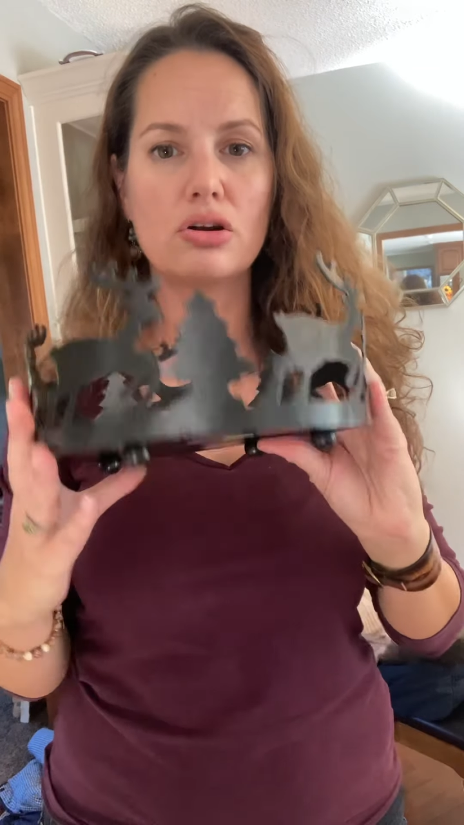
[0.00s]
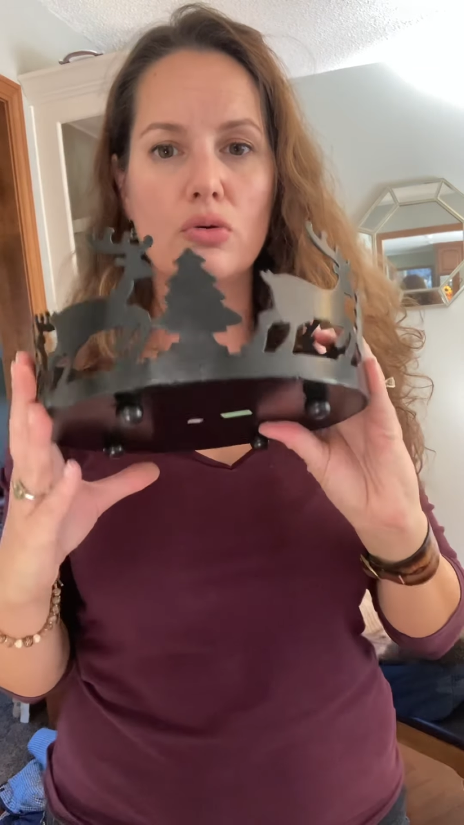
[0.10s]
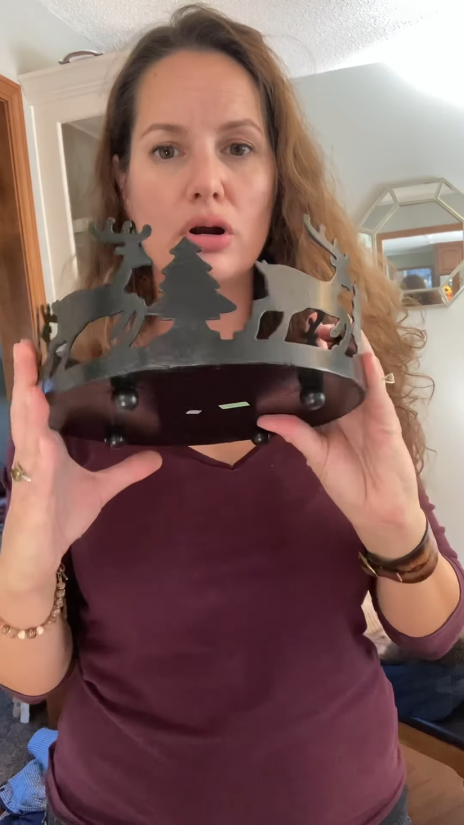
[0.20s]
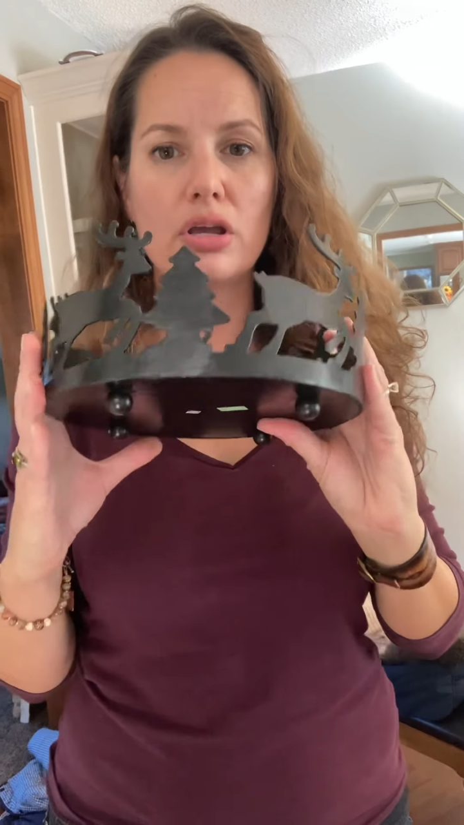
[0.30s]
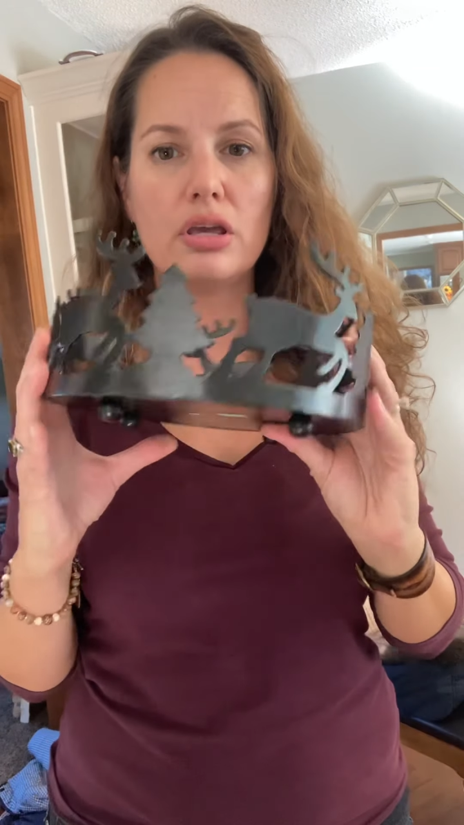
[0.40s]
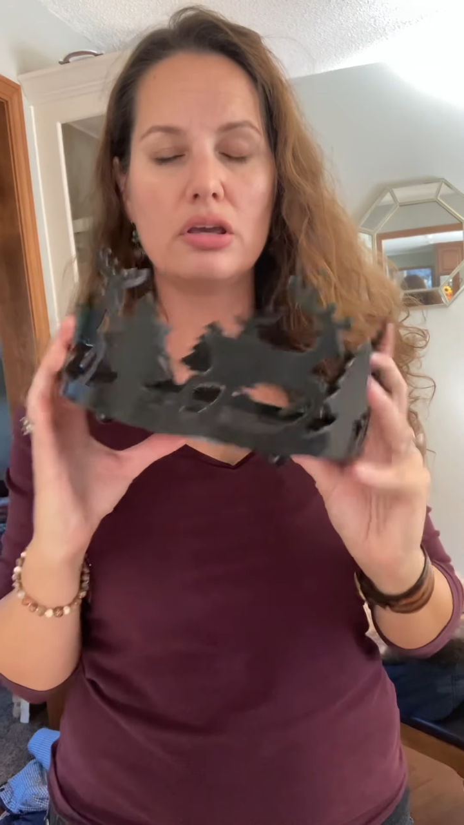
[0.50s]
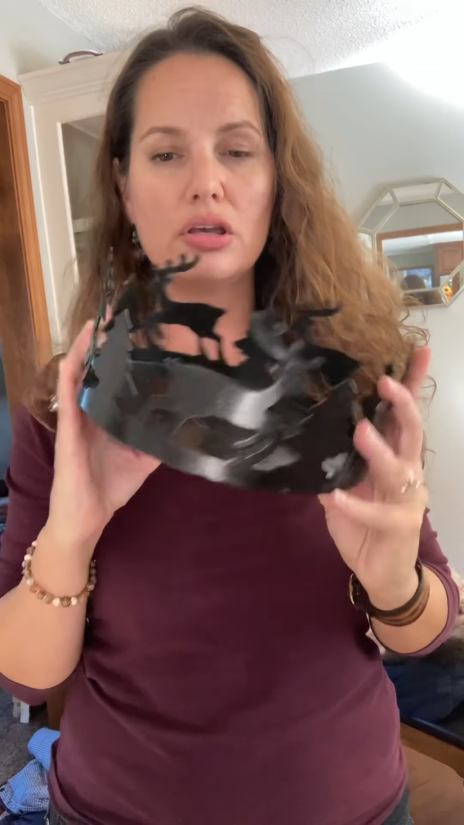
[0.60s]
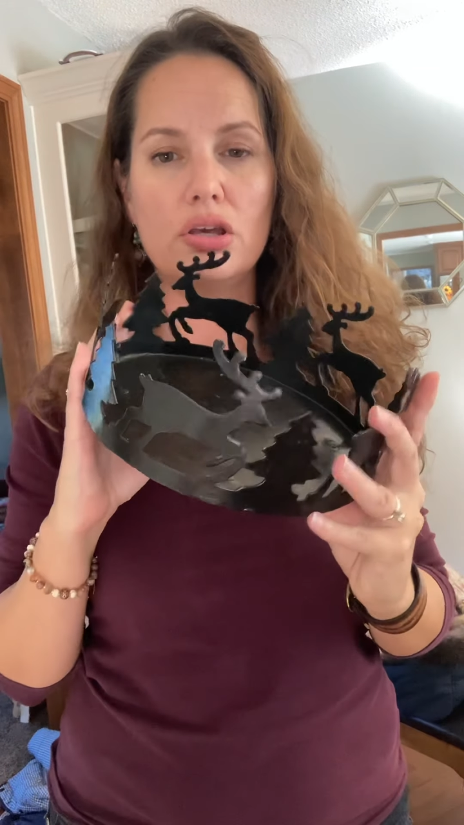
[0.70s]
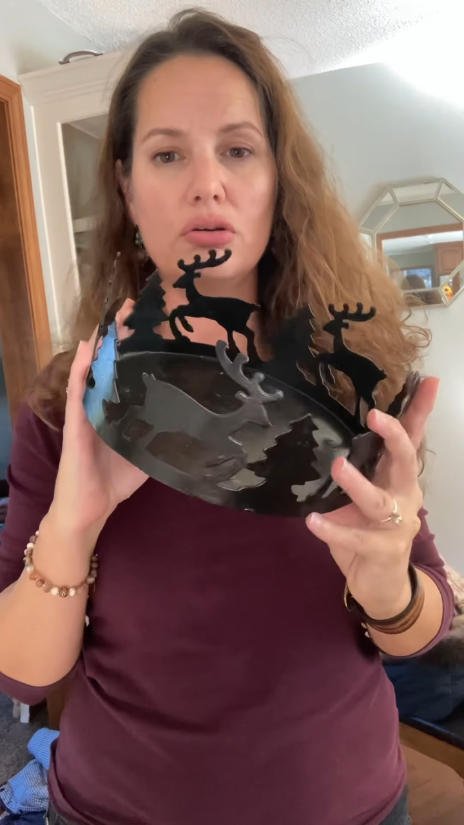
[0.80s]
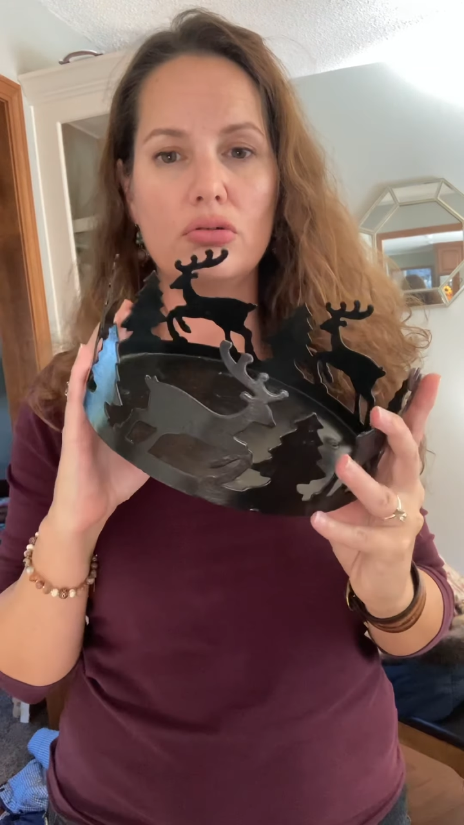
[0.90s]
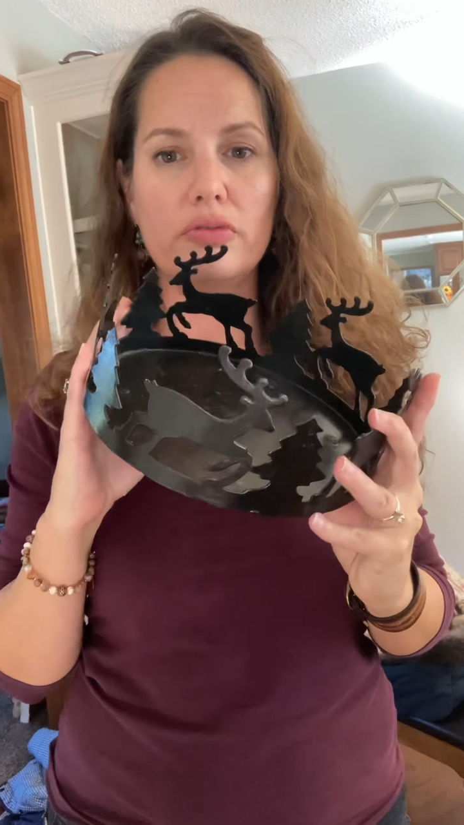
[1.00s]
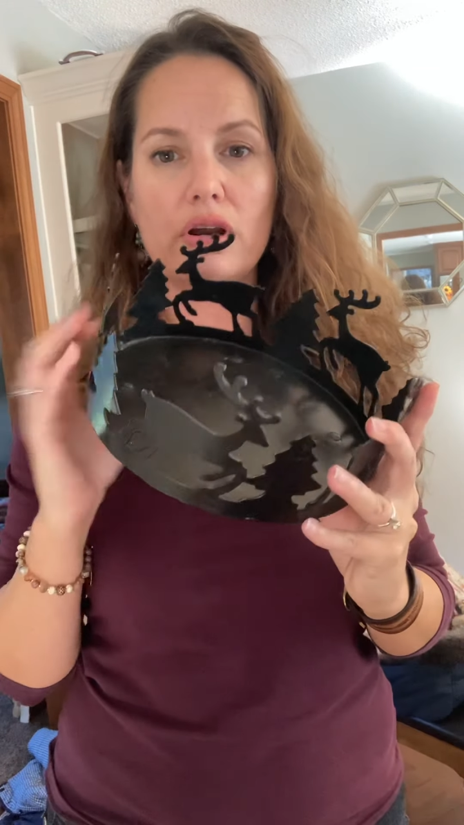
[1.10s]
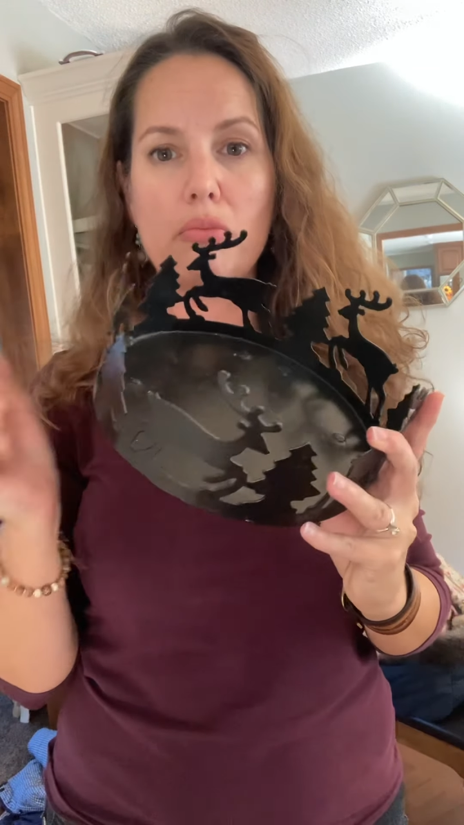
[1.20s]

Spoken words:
quirky and cute that are